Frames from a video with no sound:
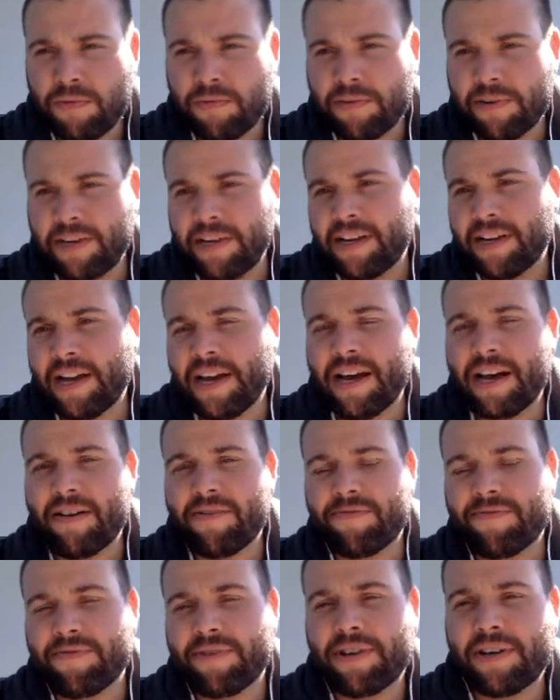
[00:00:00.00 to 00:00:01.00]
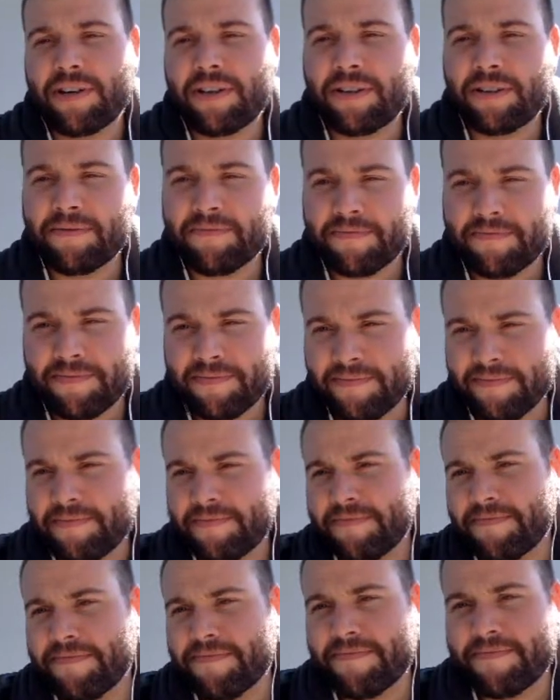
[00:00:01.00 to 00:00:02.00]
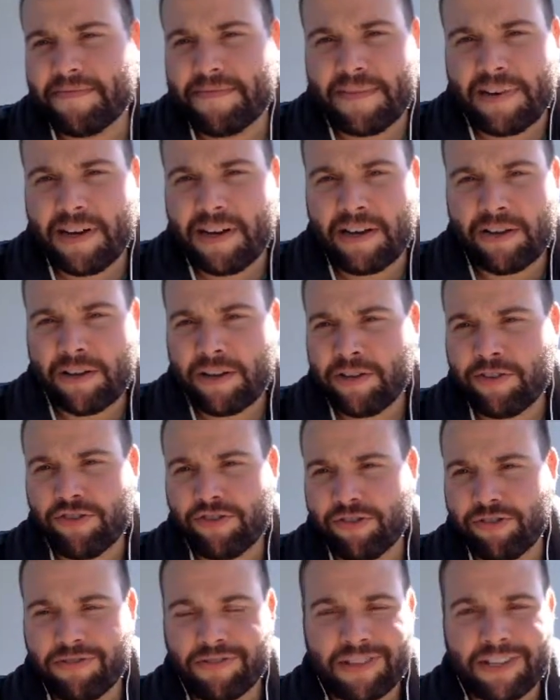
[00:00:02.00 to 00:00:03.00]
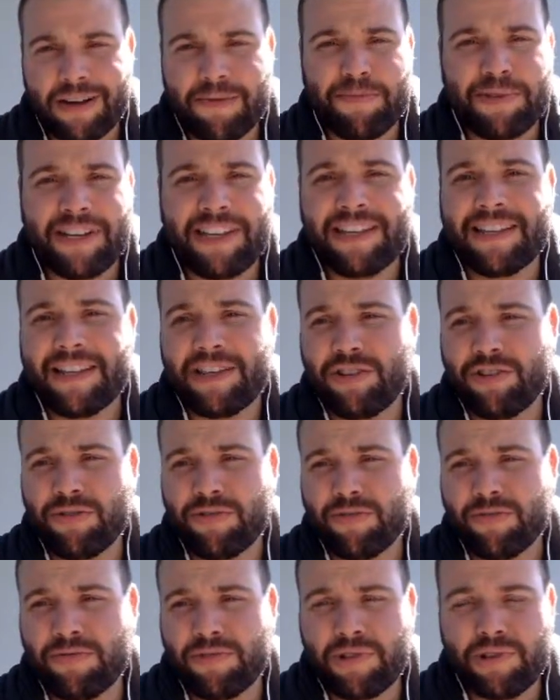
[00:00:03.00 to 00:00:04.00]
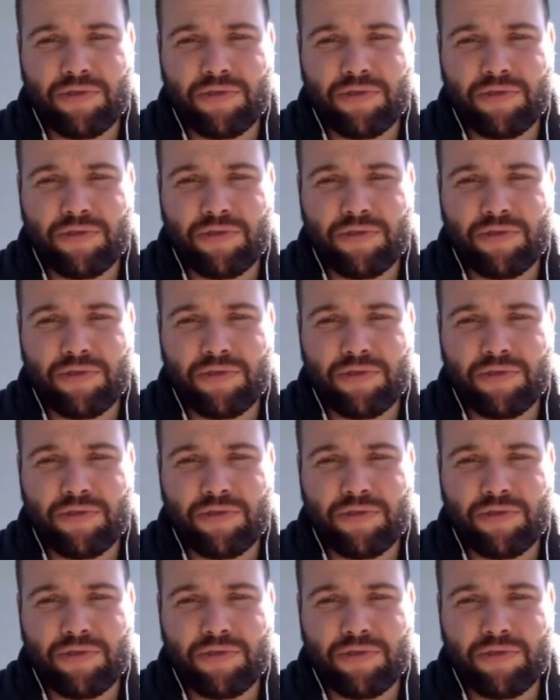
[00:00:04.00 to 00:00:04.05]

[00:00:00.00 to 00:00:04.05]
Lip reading: already have an insurance company that you